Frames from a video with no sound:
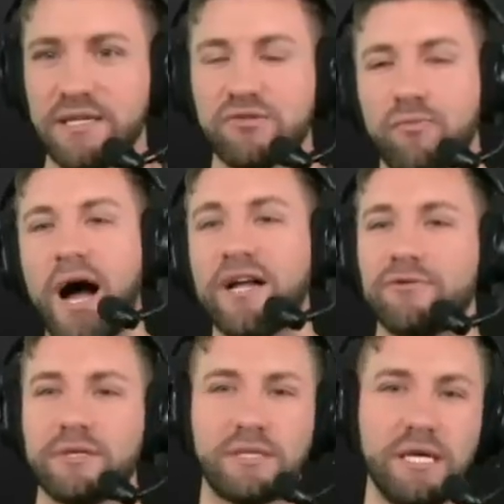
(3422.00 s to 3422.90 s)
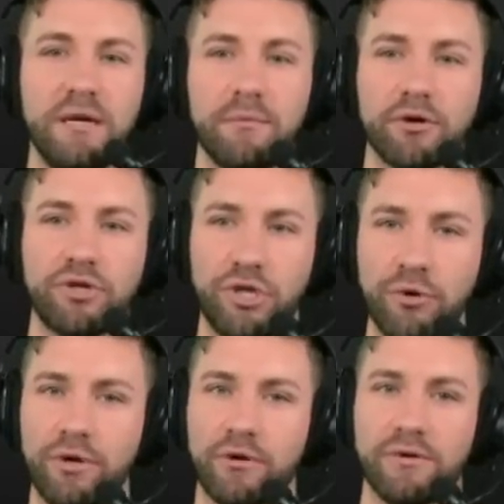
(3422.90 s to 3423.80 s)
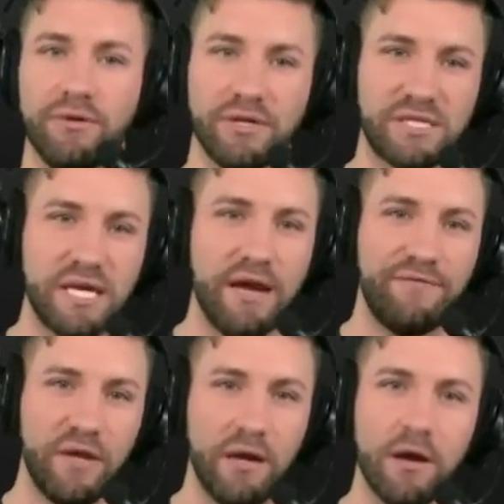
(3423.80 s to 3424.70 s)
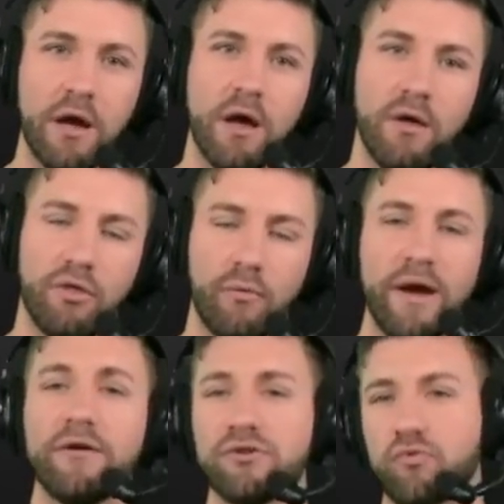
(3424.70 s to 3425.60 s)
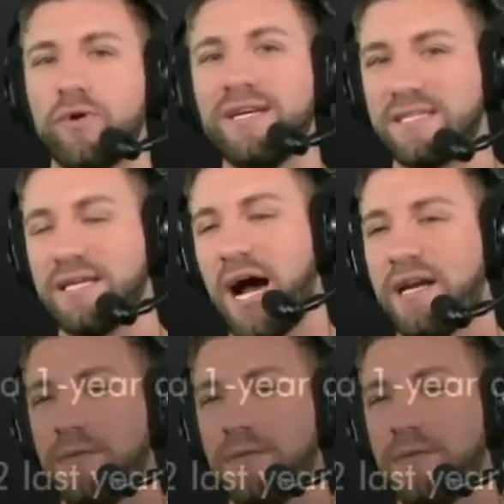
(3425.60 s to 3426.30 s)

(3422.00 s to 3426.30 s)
is Roderick Teamer Jr., the safety. The Raiders re signed